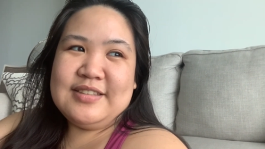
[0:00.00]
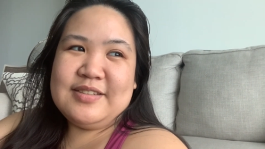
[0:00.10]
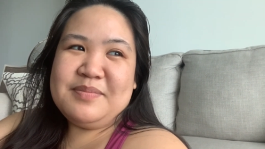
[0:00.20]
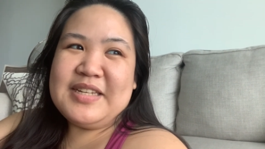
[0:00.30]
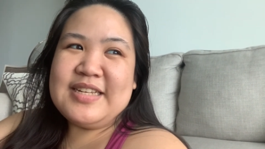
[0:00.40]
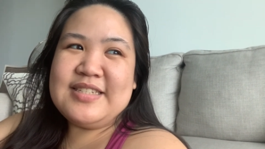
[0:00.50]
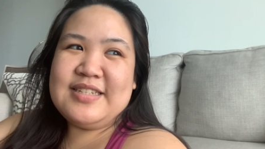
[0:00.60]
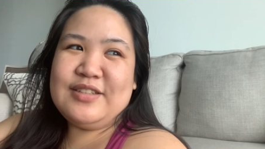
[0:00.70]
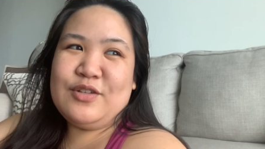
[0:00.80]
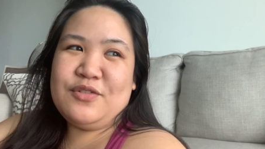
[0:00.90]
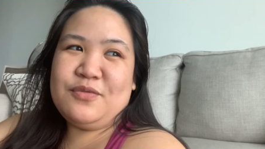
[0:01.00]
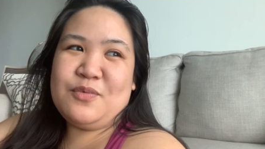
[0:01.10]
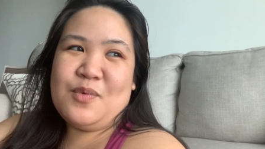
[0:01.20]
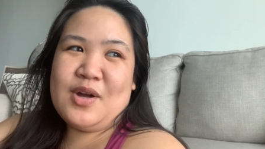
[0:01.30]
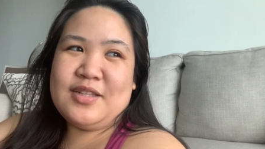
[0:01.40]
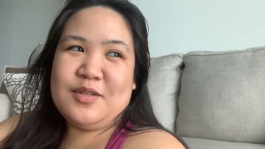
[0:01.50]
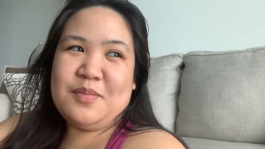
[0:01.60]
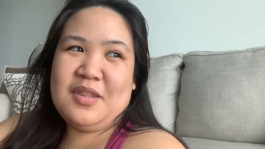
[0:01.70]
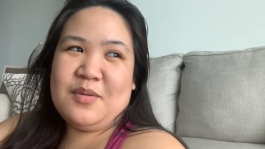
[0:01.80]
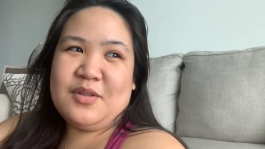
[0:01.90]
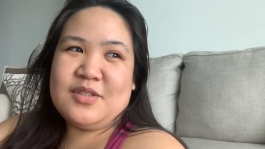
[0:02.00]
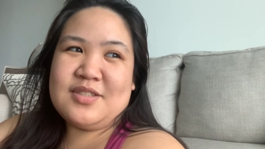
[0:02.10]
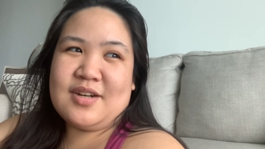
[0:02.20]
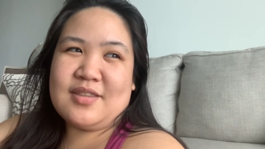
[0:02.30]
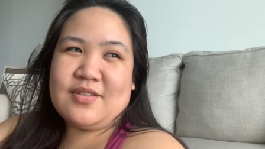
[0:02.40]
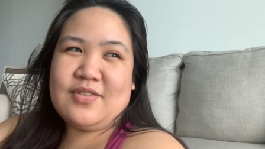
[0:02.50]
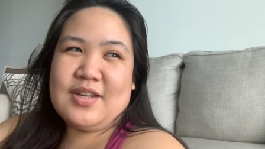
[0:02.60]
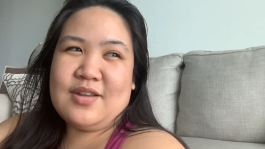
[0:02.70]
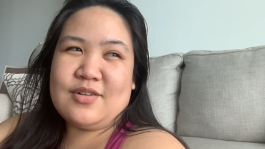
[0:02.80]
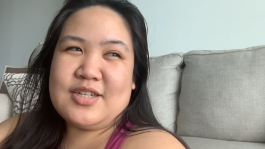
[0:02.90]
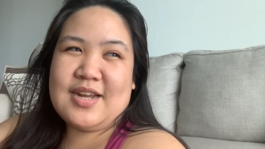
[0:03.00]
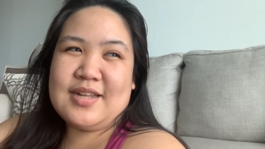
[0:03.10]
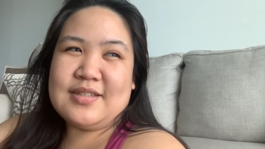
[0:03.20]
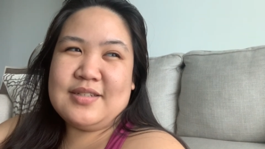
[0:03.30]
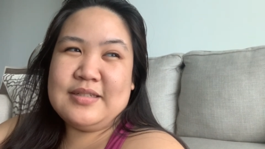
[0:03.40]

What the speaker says: But I still don't want to be the one to start the video chat.